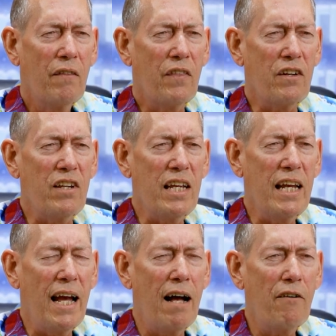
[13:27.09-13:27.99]
the
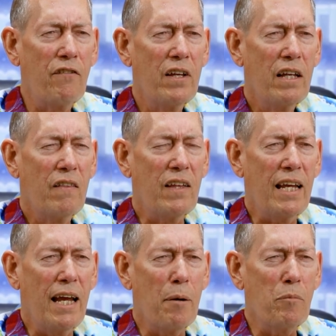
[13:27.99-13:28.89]
DF,
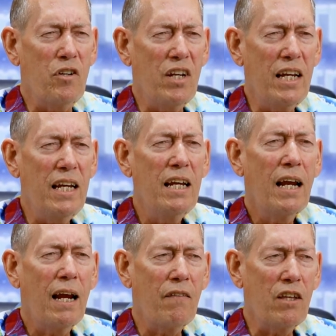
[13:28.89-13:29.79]
the MD,
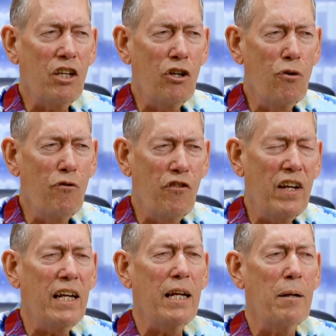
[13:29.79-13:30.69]
and the
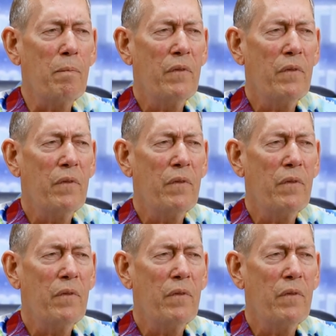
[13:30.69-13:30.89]
UV.